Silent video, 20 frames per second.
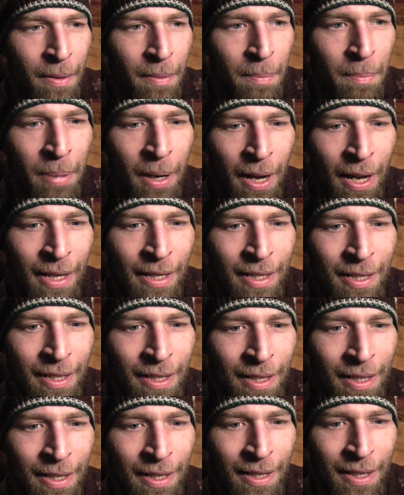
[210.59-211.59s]
but
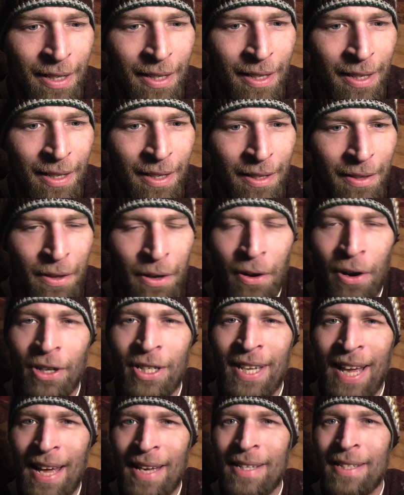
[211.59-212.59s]
there are
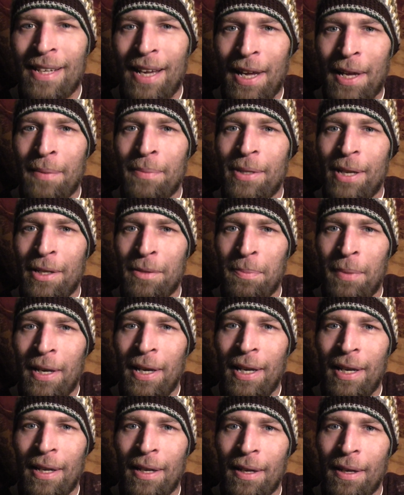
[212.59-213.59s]
ten times as
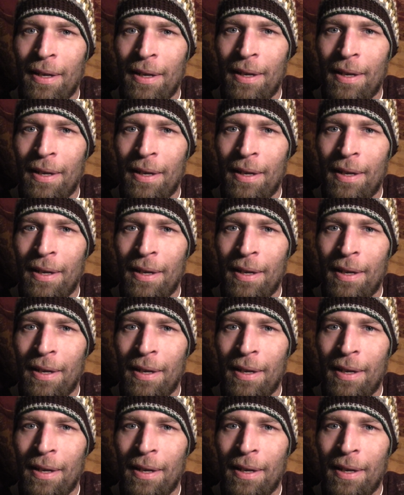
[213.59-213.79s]
many